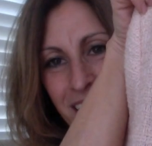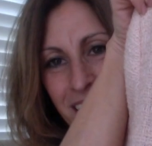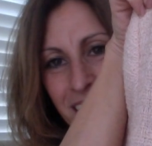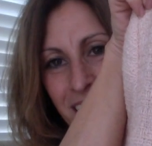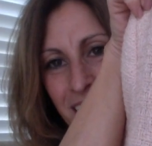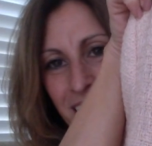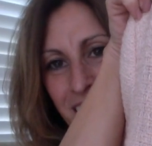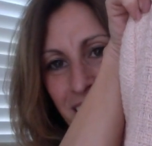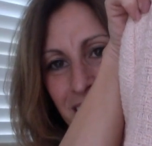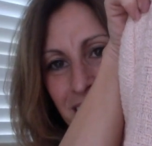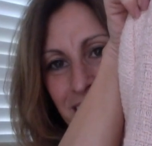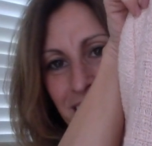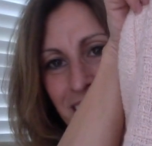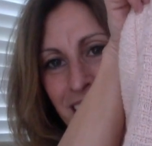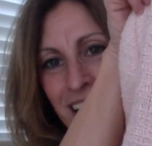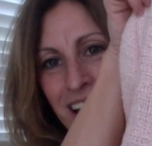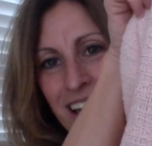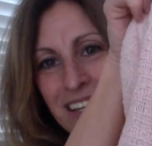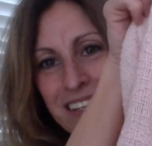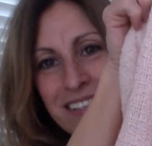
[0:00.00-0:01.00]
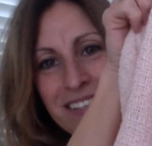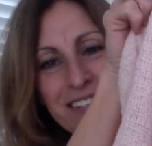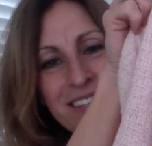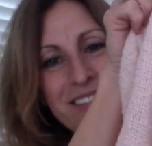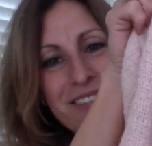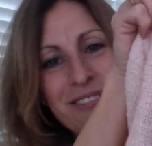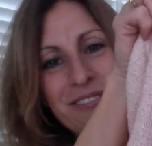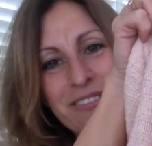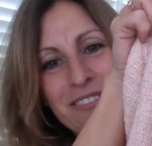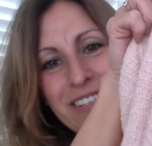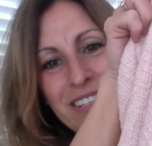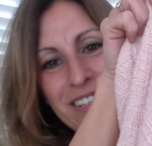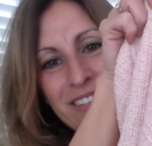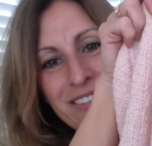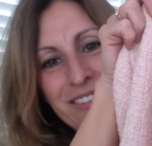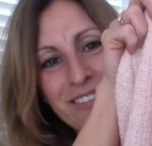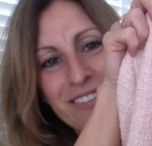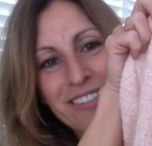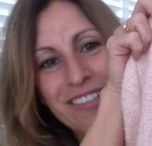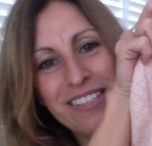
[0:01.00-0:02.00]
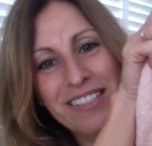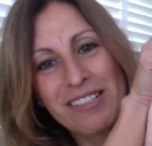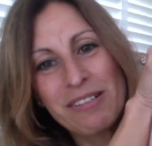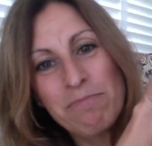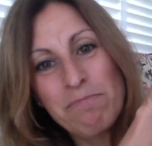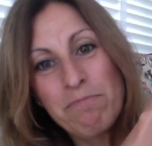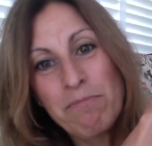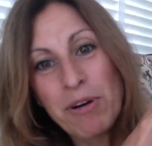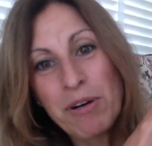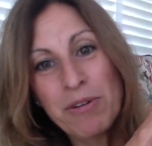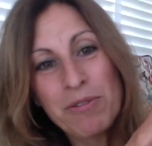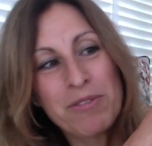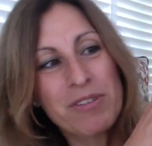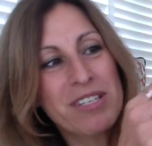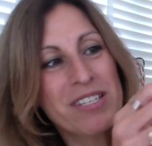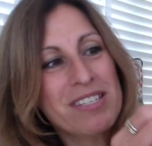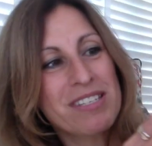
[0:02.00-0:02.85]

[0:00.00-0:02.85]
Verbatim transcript: and it has the traditional little bow